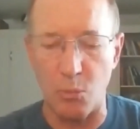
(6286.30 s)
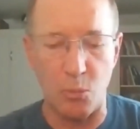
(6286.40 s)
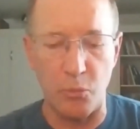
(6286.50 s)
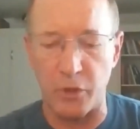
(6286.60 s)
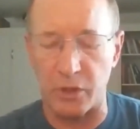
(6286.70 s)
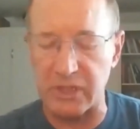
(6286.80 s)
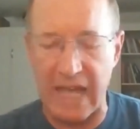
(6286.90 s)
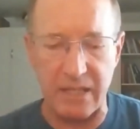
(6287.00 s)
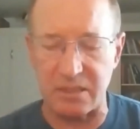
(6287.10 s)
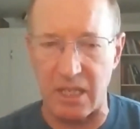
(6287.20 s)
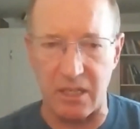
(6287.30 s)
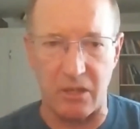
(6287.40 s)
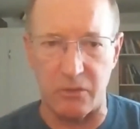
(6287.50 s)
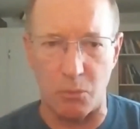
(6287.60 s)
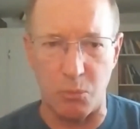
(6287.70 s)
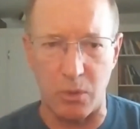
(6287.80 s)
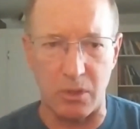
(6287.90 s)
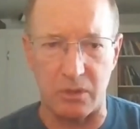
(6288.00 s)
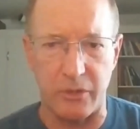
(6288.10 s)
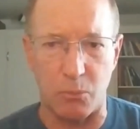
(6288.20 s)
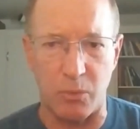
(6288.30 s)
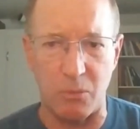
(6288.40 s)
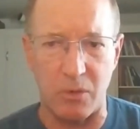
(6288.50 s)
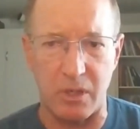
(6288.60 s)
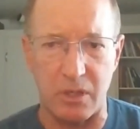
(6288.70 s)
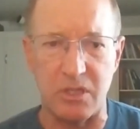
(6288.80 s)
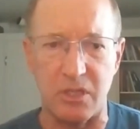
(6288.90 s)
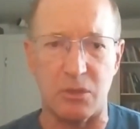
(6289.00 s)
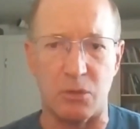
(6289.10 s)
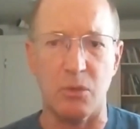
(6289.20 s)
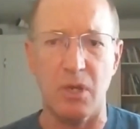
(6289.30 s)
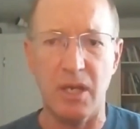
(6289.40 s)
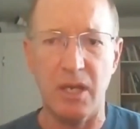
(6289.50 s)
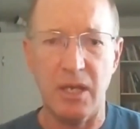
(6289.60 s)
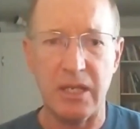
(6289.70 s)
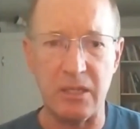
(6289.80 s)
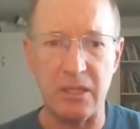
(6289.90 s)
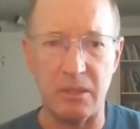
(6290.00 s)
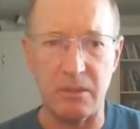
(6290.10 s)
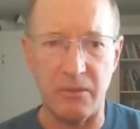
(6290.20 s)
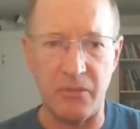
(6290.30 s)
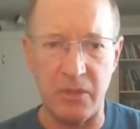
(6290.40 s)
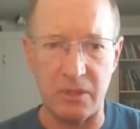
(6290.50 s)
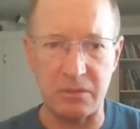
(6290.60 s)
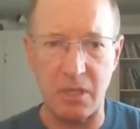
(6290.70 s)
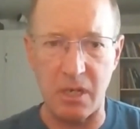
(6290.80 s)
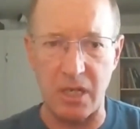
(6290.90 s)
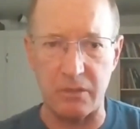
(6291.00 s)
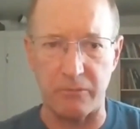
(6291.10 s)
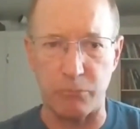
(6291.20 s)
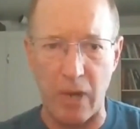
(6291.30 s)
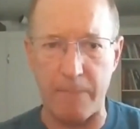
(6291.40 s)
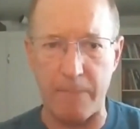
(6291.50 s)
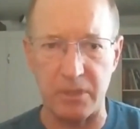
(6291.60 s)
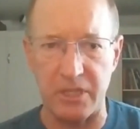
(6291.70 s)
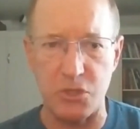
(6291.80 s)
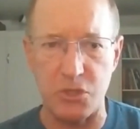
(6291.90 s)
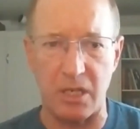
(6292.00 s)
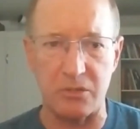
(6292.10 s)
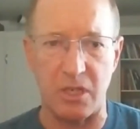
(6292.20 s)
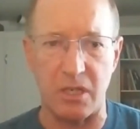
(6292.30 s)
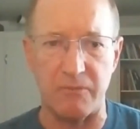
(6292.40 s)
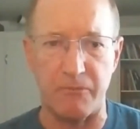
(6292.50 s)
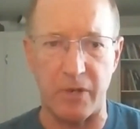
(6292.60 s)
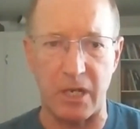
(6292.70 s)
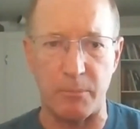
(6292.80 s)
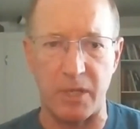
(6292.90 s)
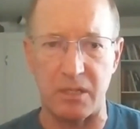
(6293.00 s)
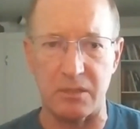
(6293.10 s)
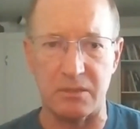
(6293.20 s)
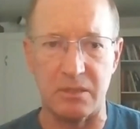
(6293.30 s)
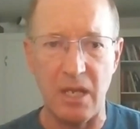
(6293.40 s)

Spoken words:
the last thing in the world that we want to do in this kind of rapidly changing environment is